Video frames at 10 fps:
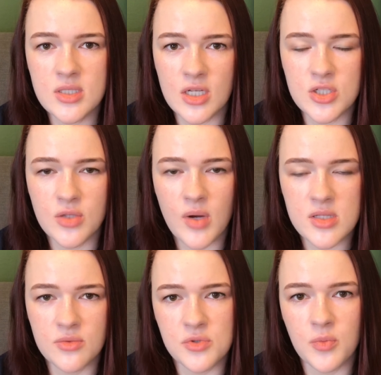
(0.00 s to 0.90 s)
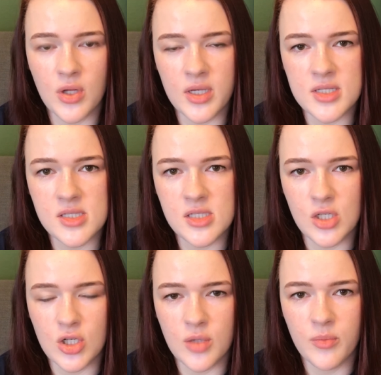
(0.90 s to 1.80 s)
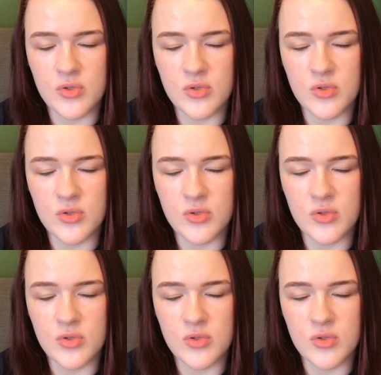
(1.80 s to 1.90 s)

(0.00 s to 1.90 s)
texture-wise, it was more like a serum.